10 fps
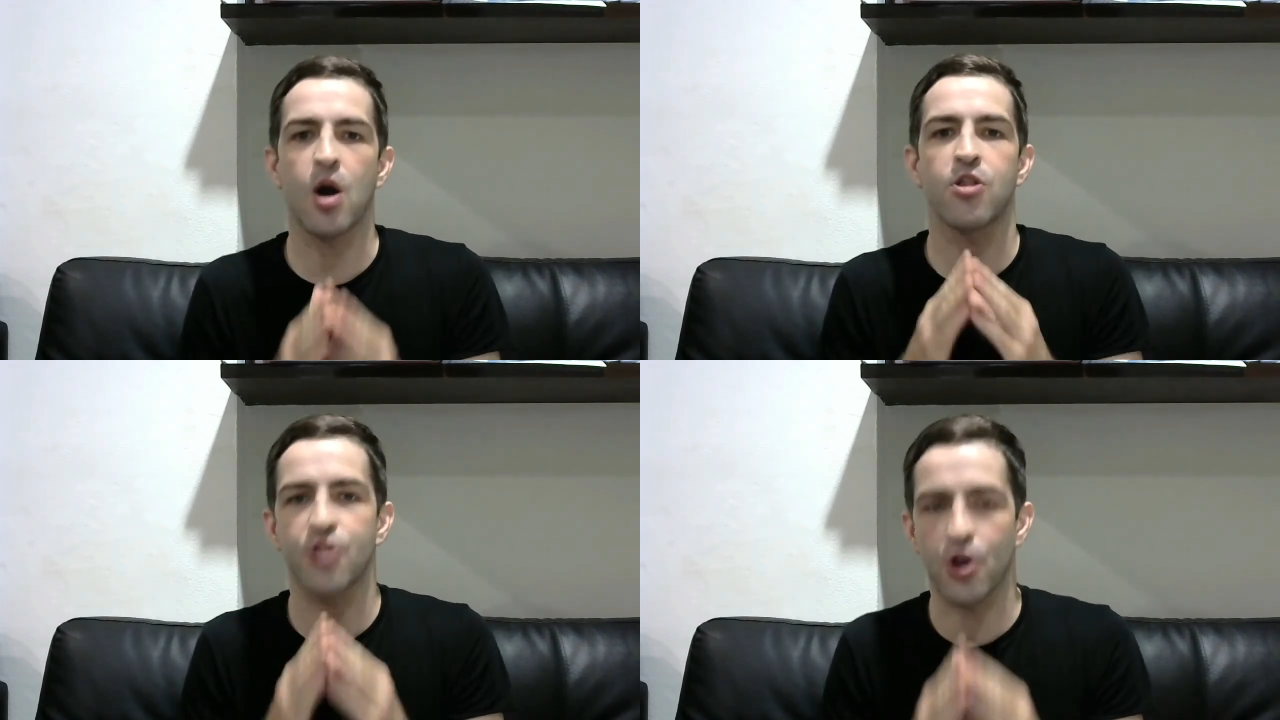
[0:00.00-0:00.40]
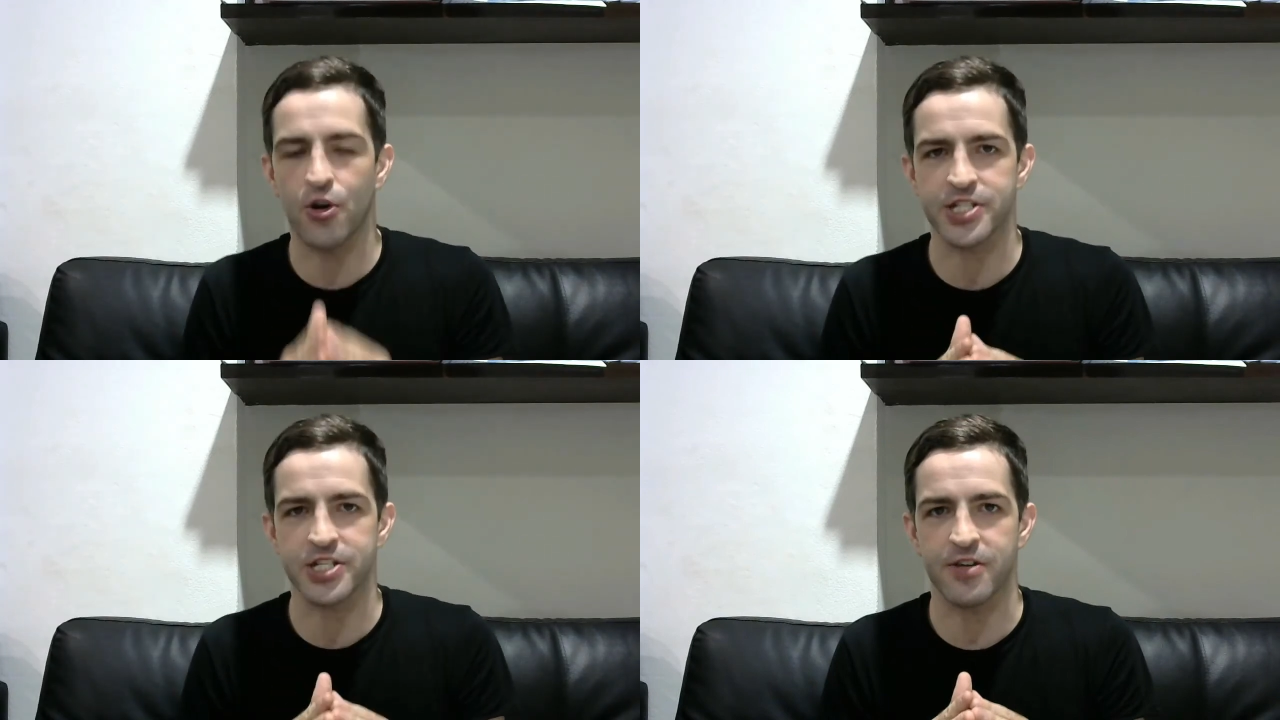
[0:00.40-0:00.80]

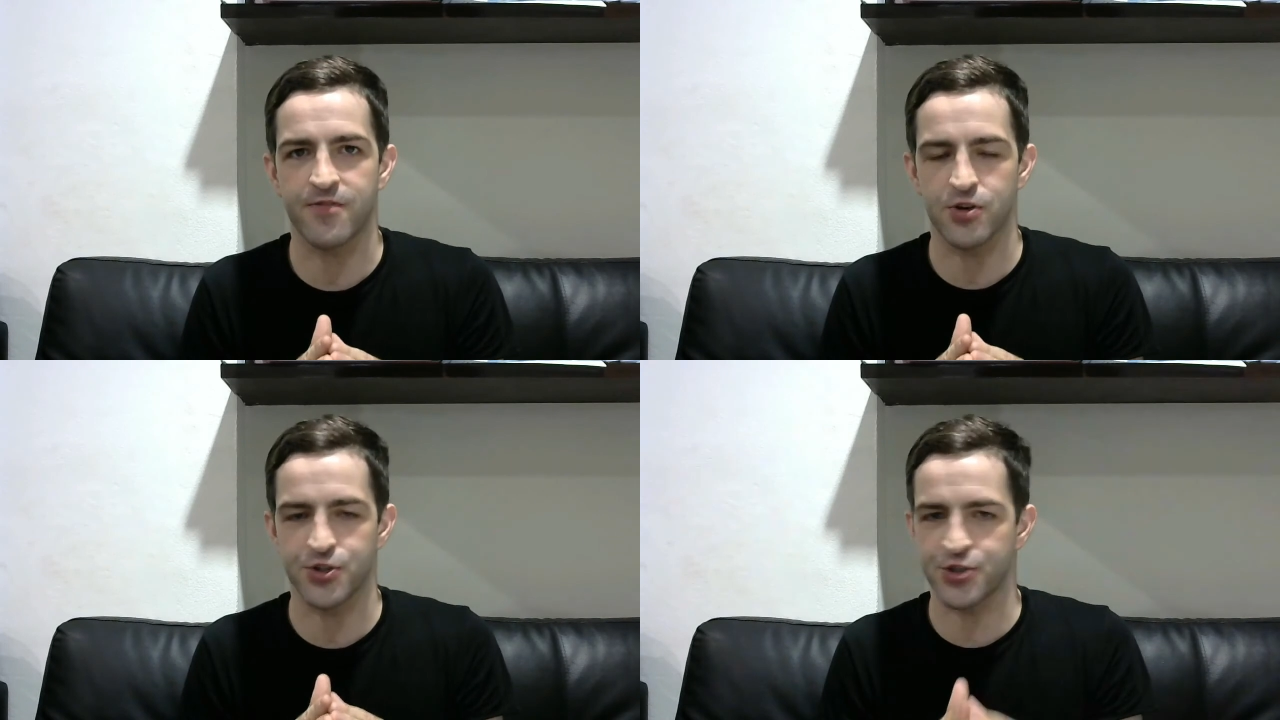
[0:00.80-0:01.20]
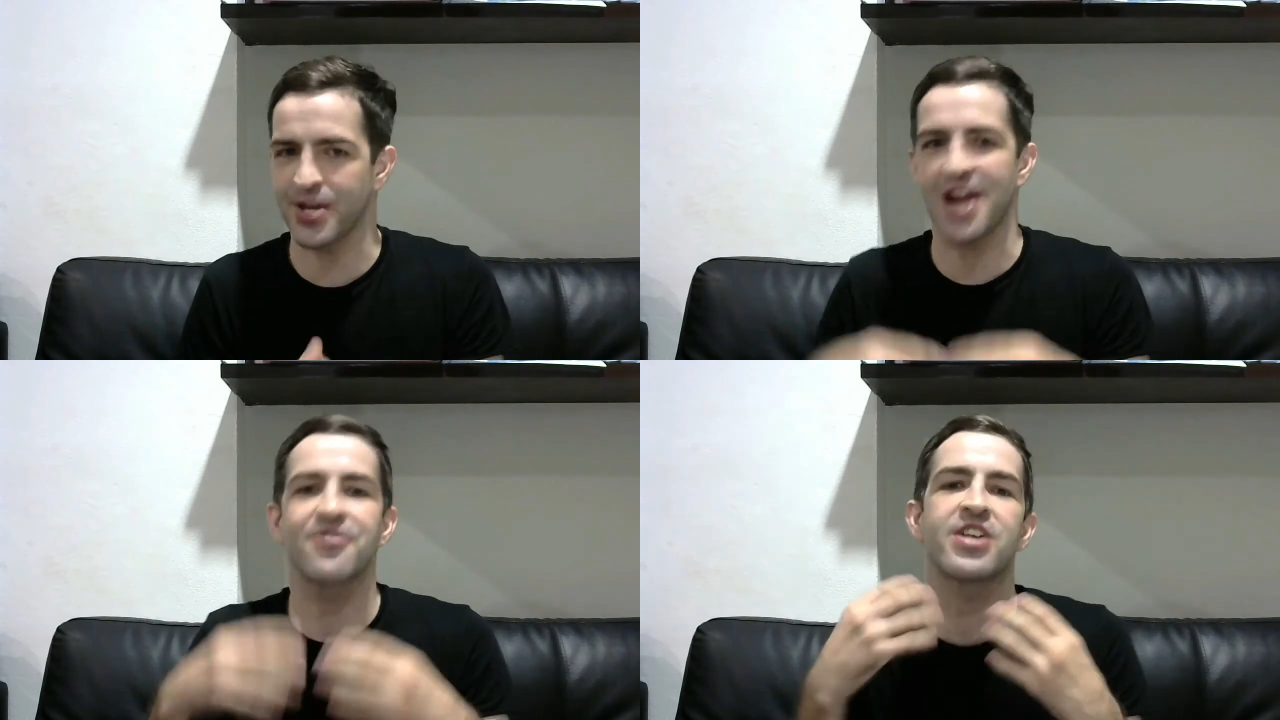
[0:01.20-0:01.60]
authority for doing
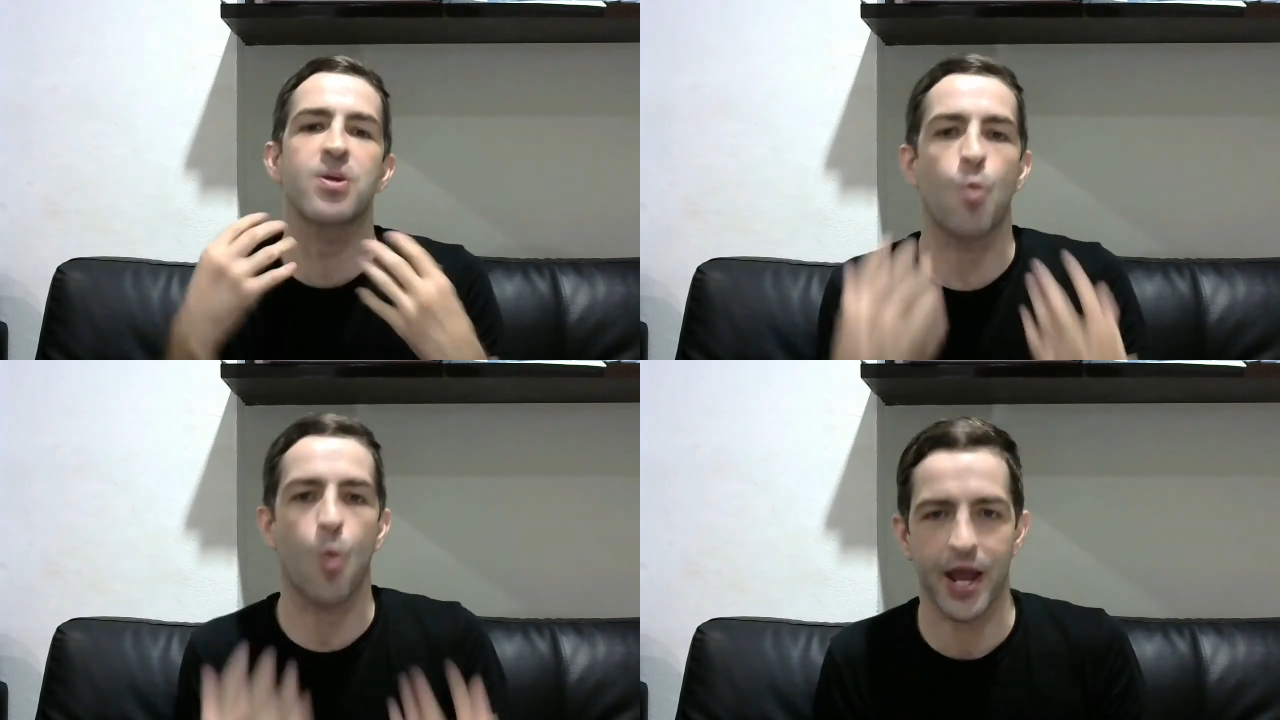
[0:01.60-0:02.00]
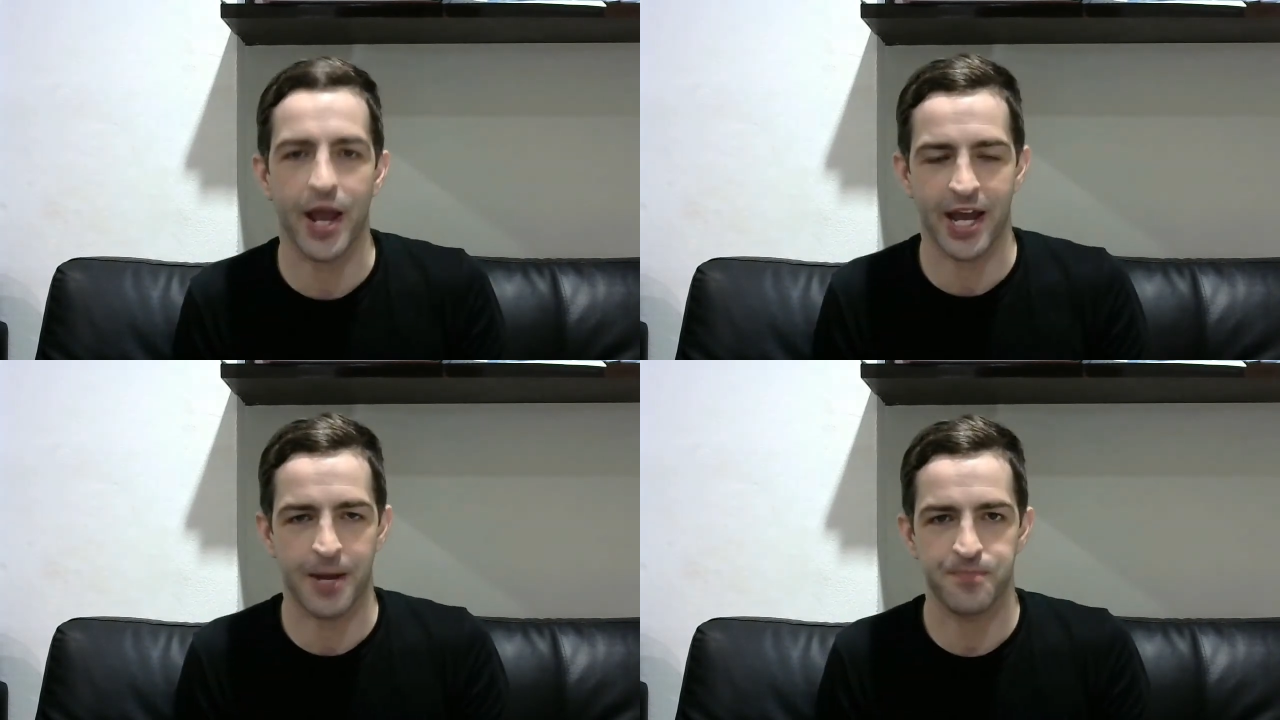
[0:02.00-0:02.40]
everything white
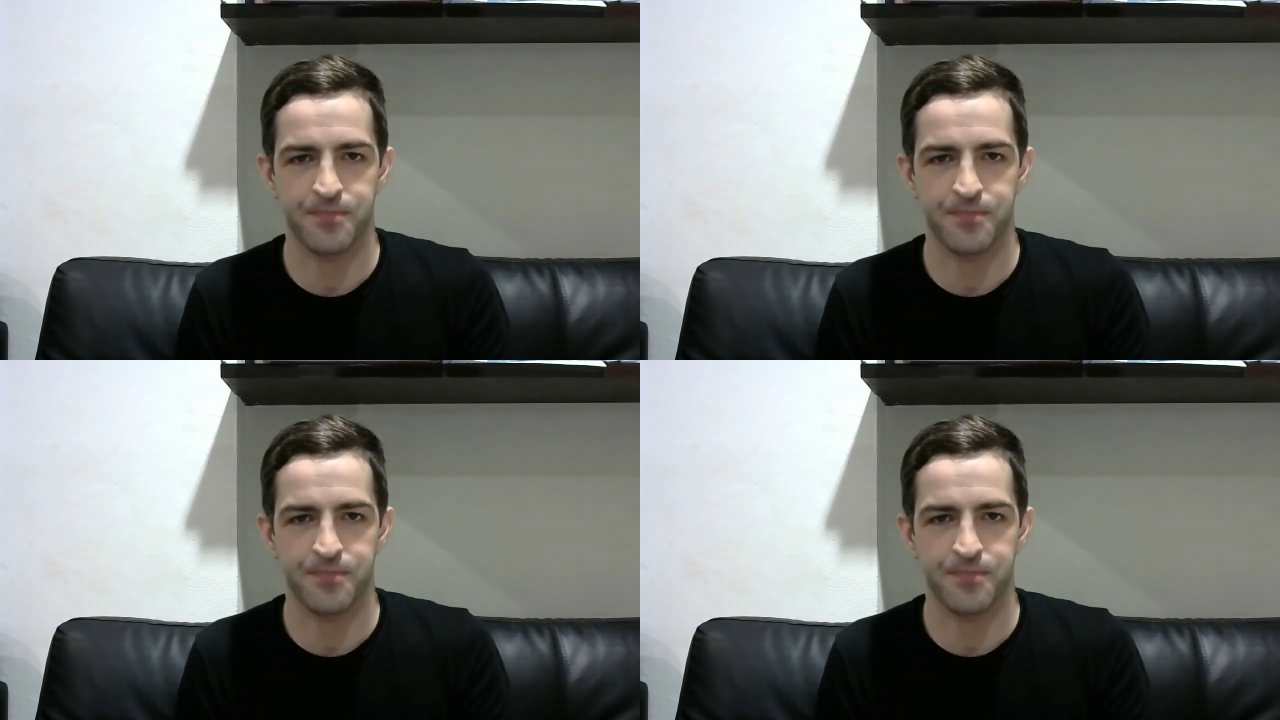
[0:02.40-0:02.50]
hat.